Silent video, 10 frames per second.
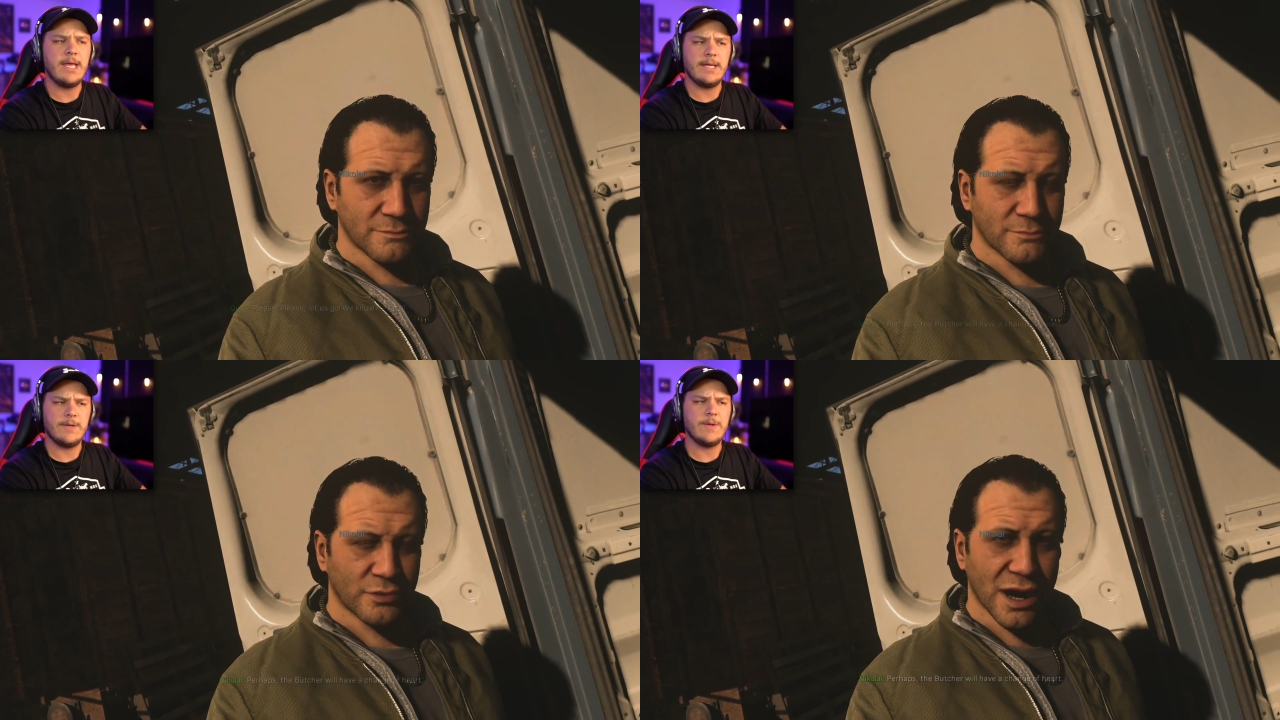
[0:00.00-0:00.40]

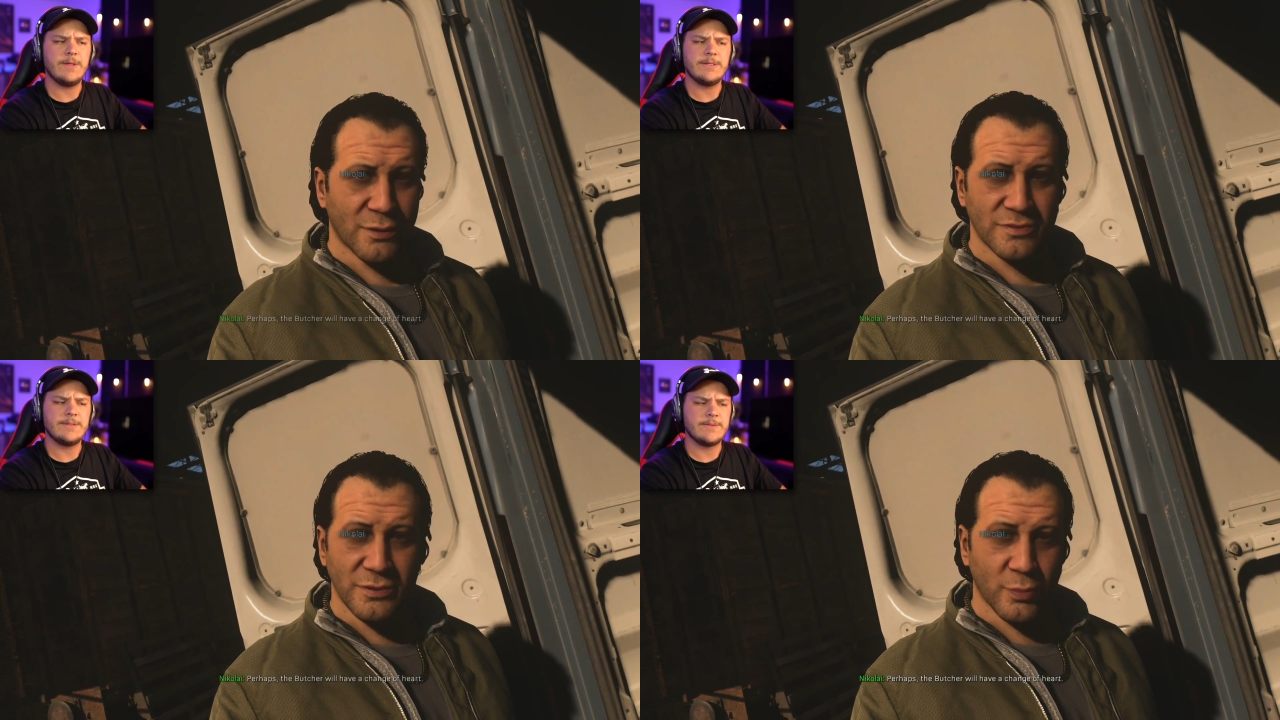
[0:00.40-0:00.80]

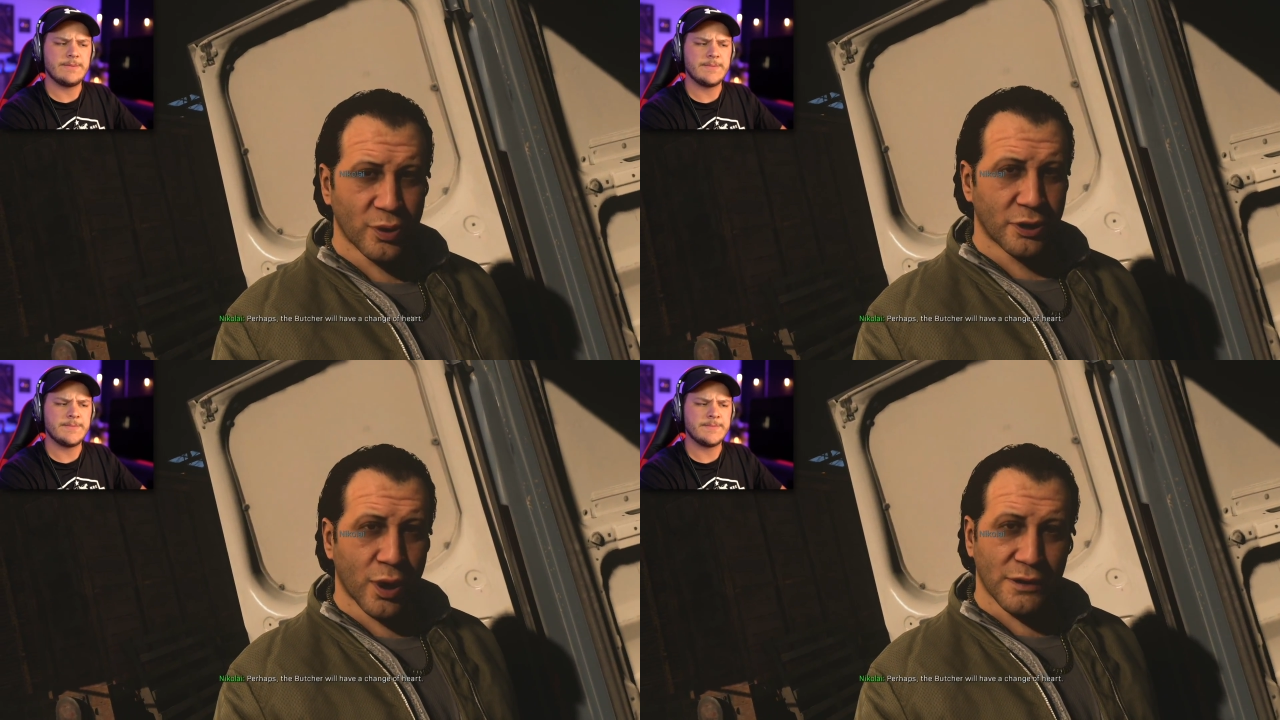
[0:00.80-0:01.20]
Speaker 1: Perhaps the
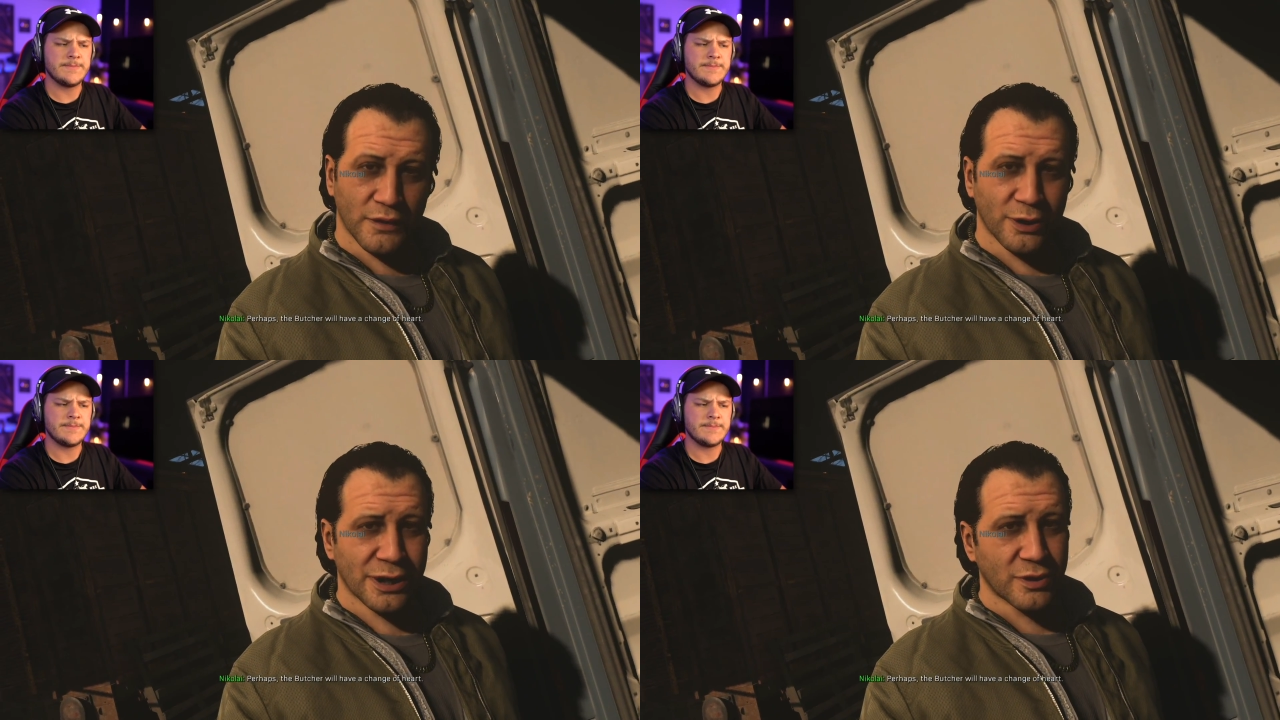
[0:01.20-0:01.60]
butcher will have
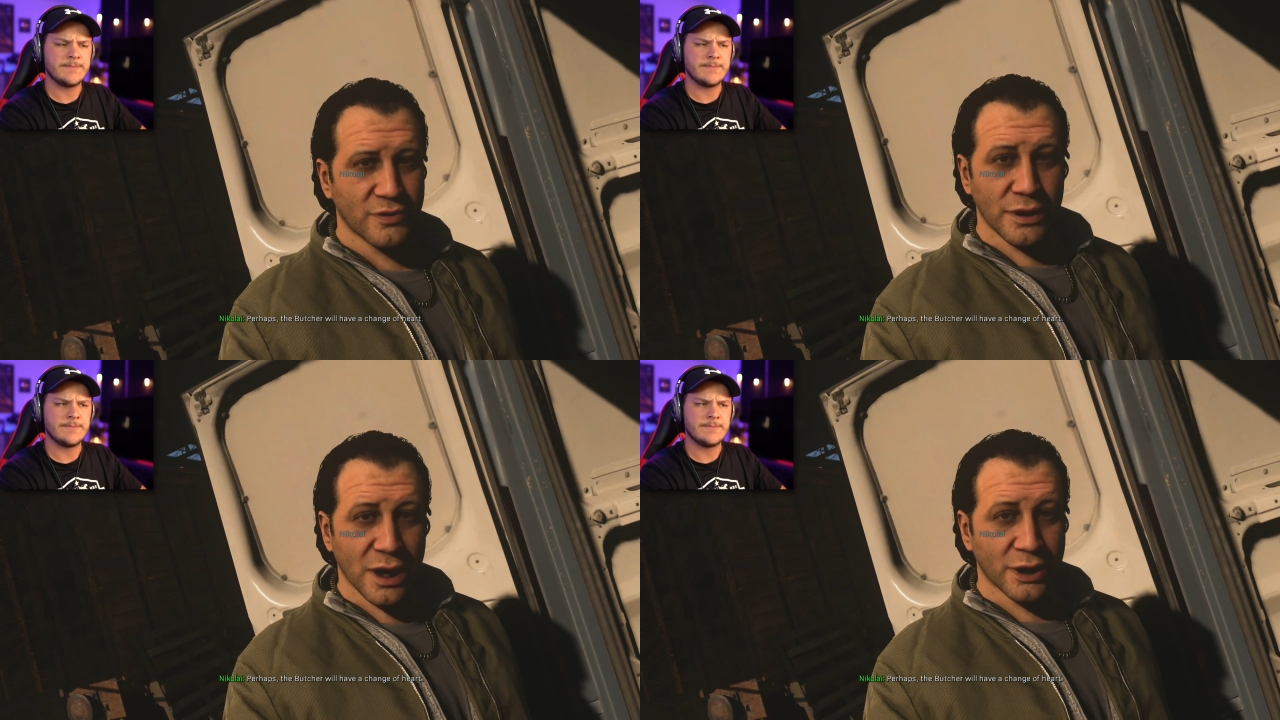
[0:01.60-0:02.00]
a change
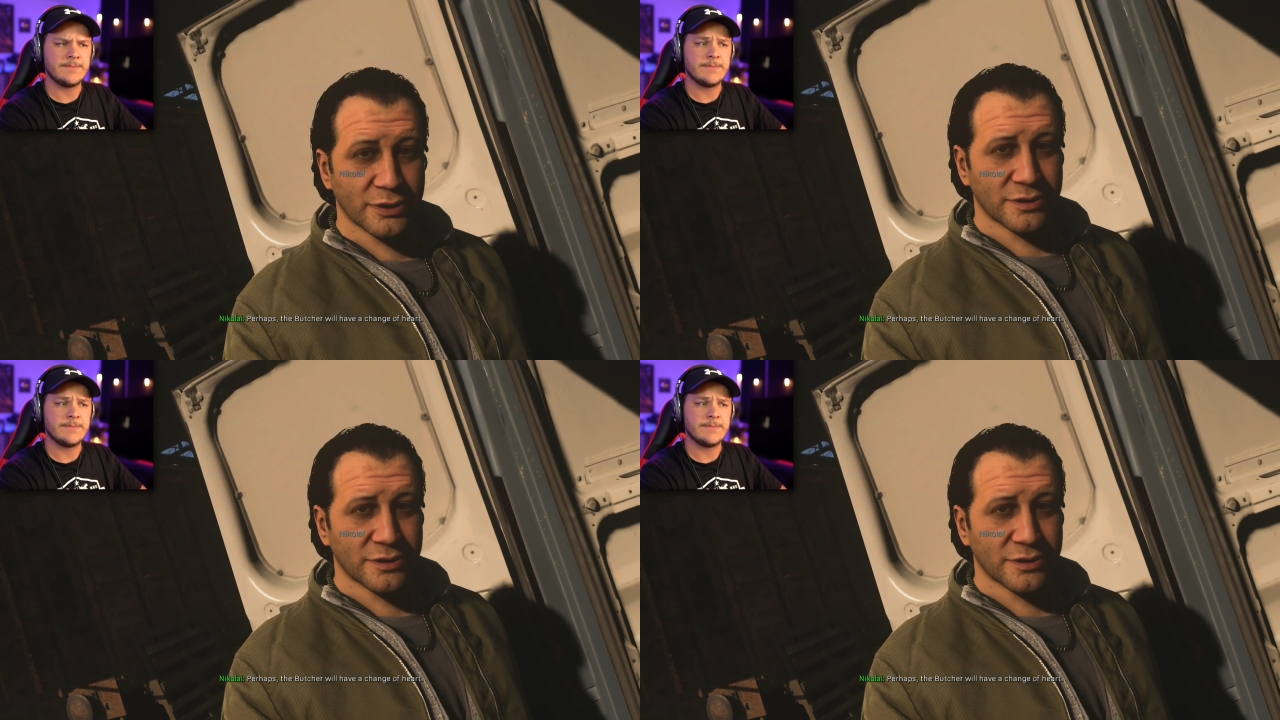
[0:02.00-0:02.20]
of heart.